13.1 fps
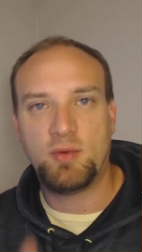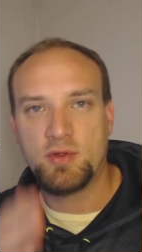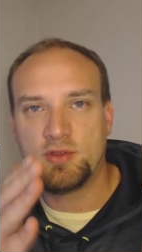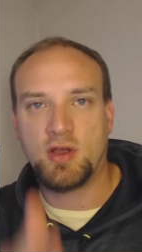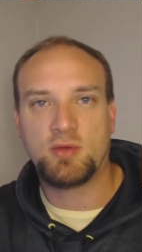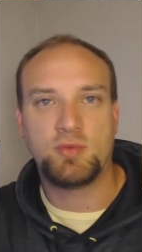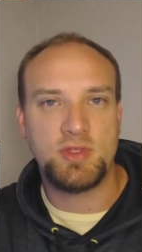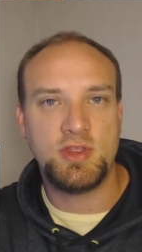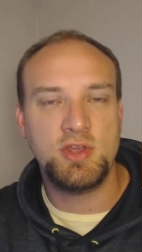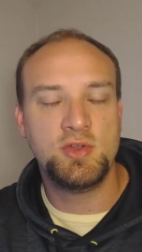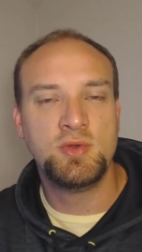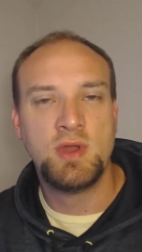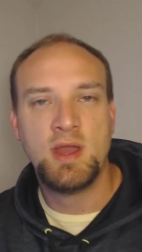I want to talk with
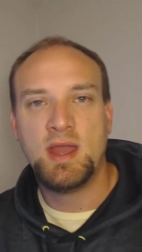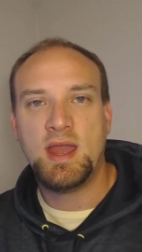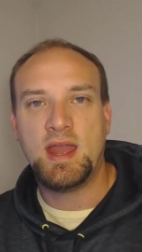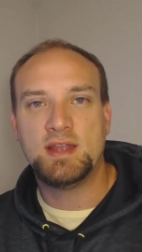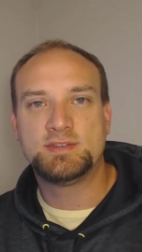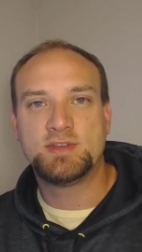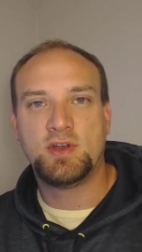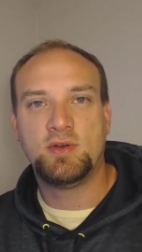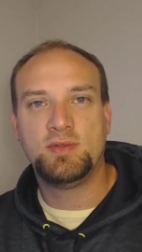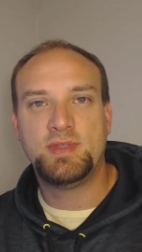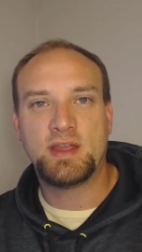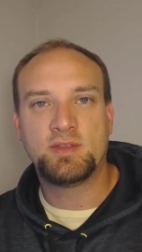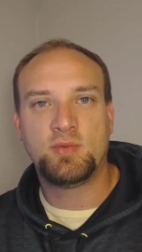you, and
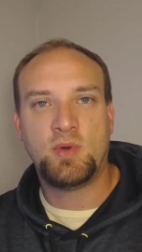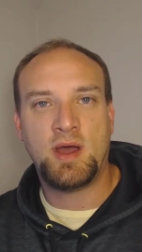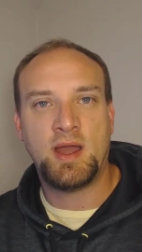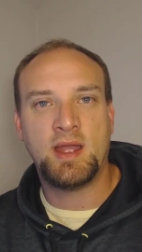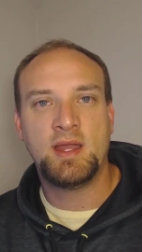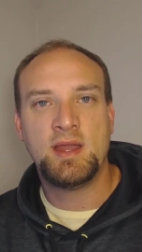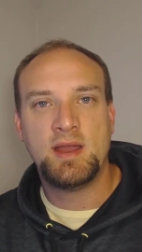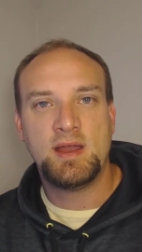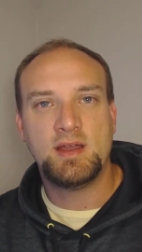so that's why